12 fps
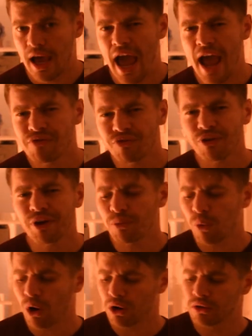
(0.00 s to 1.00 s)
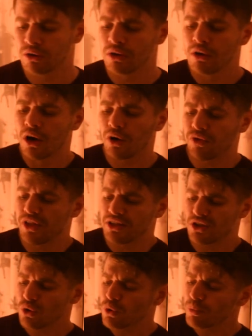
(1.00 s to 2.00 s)
Every one of
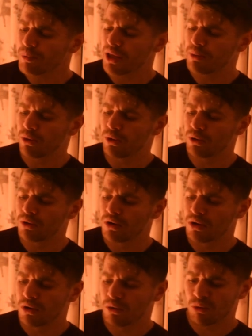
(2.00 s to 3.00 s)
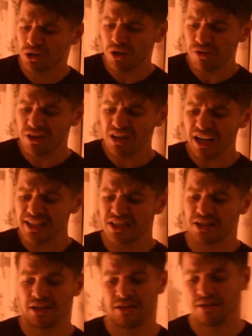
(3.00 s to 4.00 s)
these old people was over
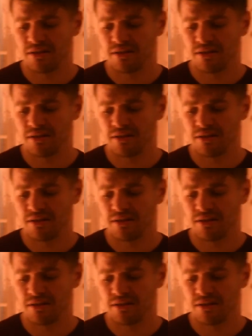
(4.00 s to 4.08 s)
90.